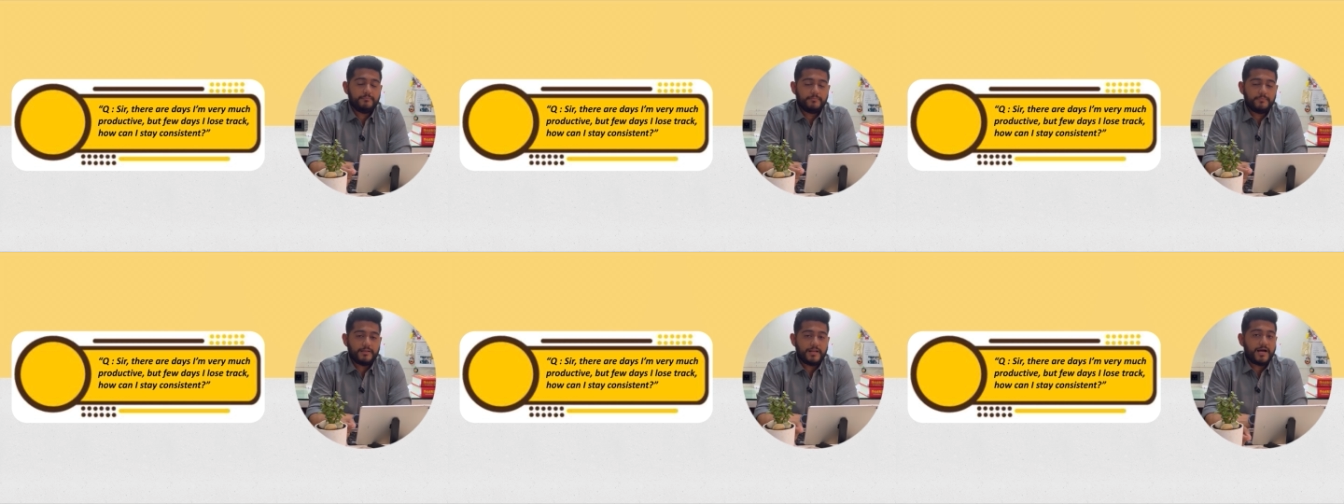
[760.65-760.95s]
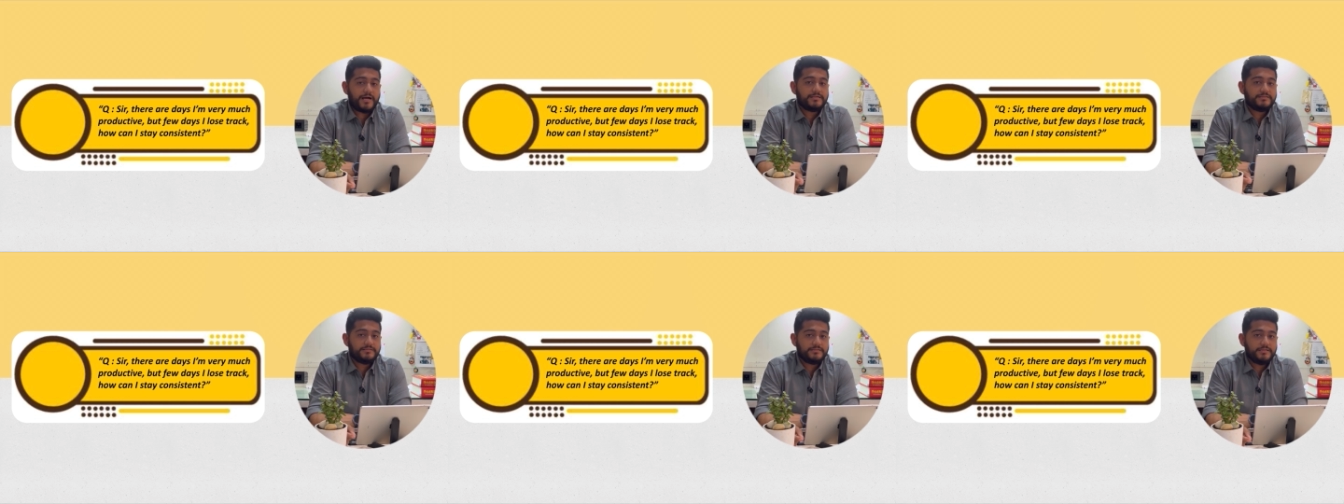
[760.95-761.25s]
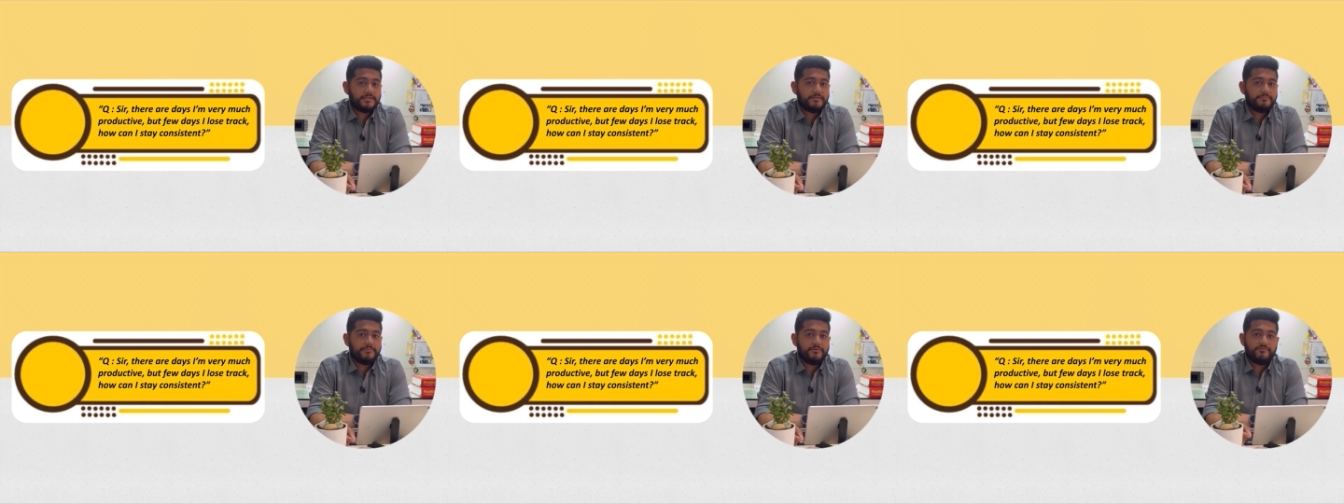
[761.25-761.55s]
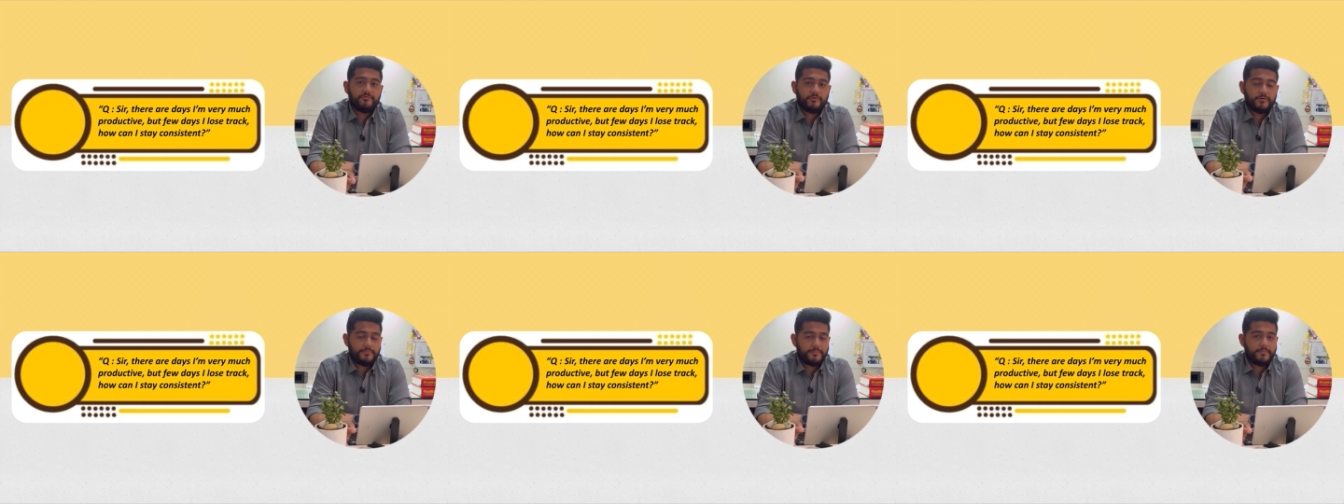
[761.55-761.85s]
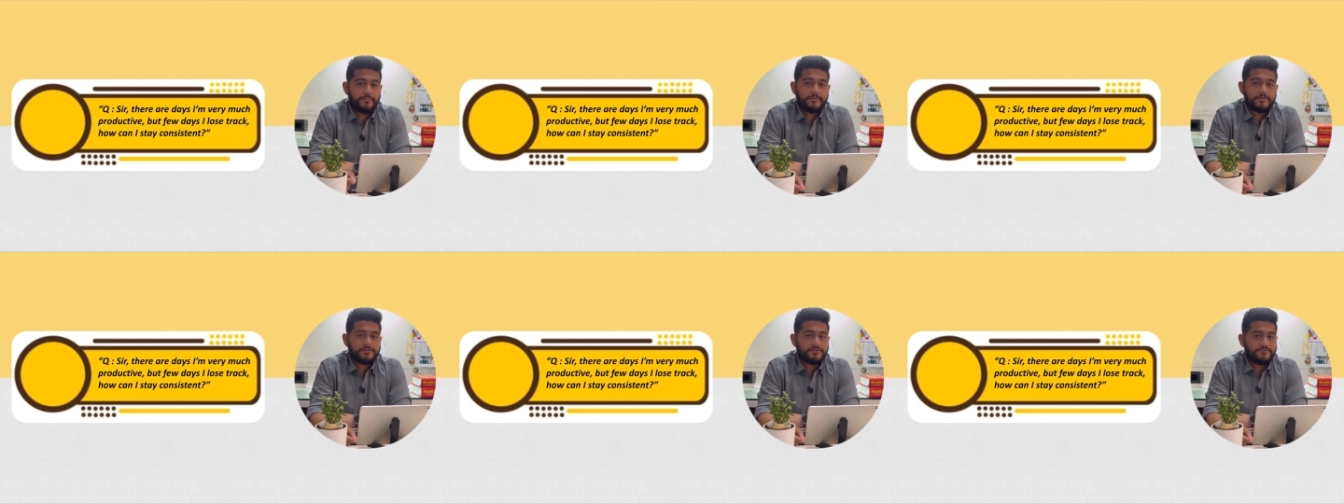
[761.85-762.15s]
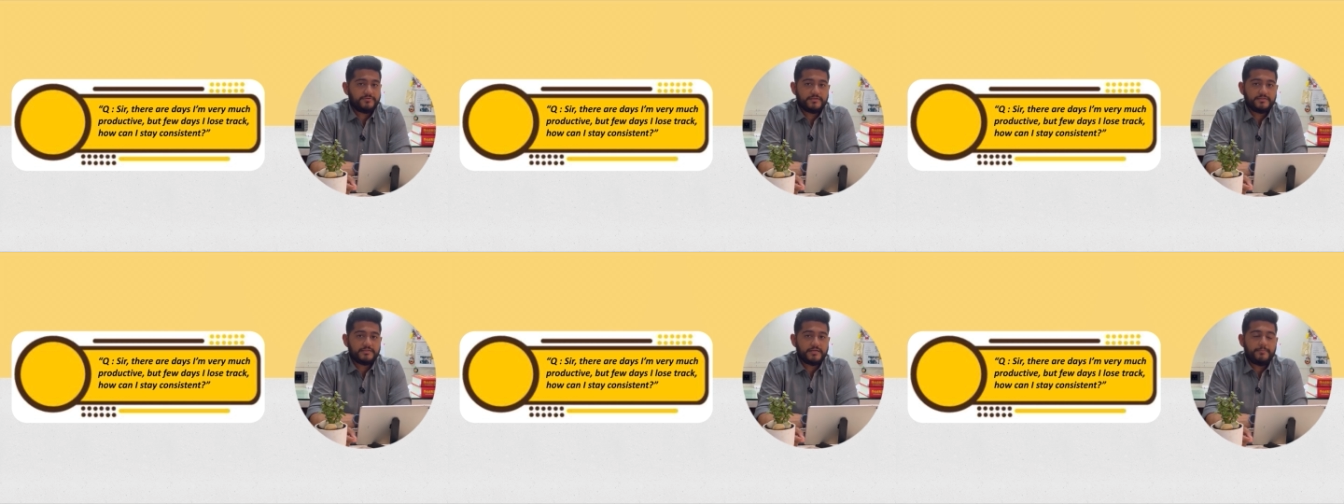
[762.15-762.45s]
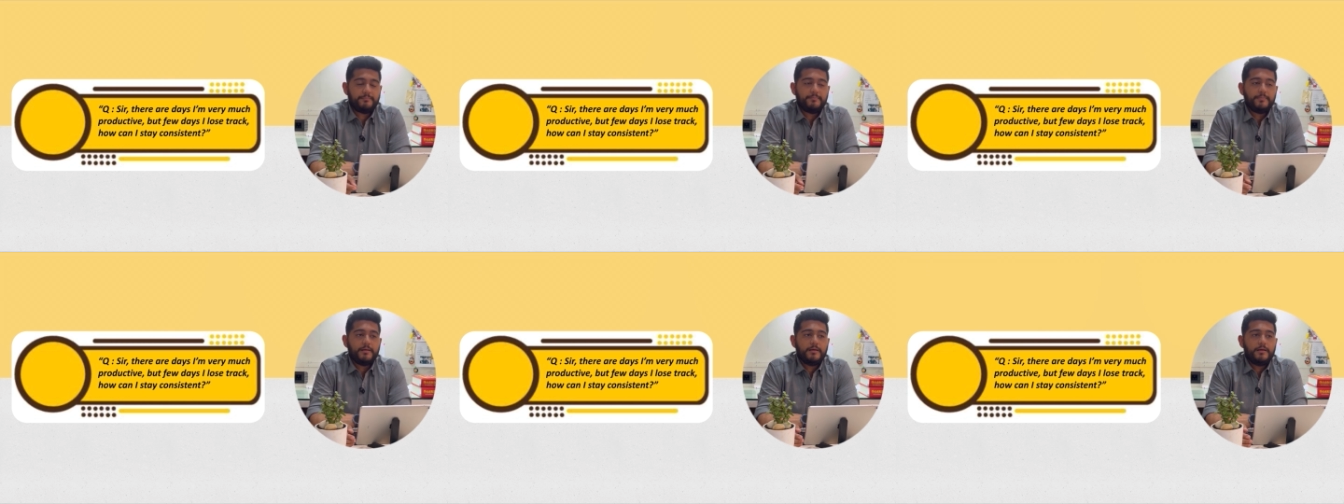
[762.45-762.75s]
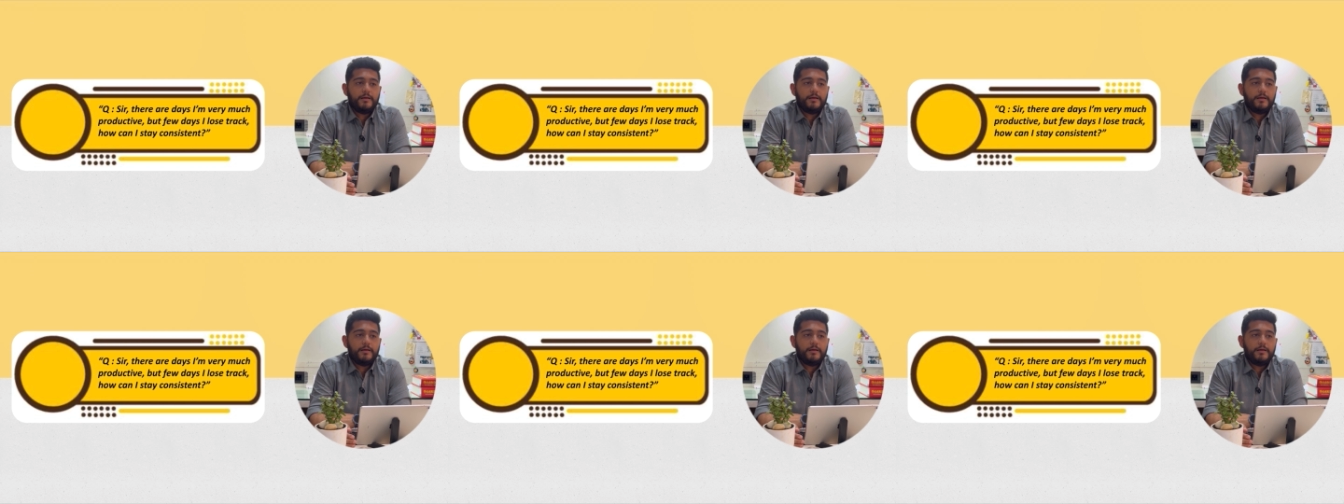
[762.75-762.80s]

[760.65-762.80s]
last day before the preparation of the exam.